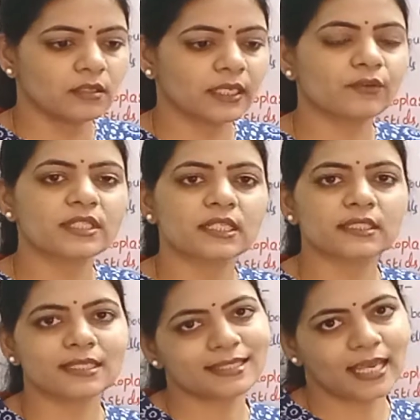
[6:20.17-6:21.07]

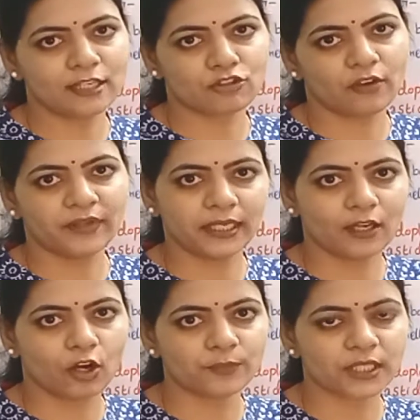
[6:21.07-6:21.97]
increasing the size of any
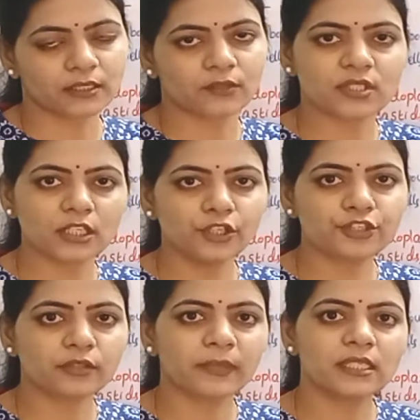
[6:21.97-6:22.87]
object.
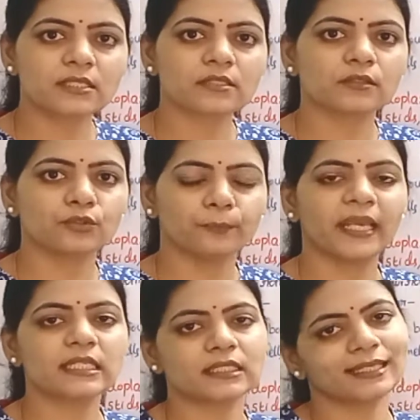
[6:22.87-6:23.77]
Resolution means to
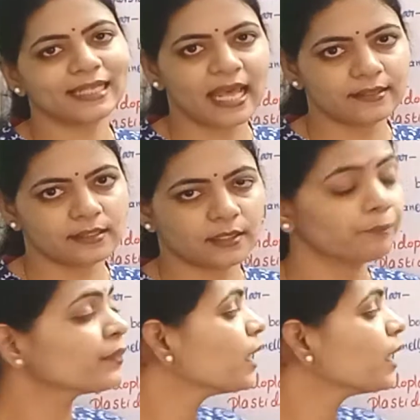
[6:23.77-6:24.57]
maintain the clarity.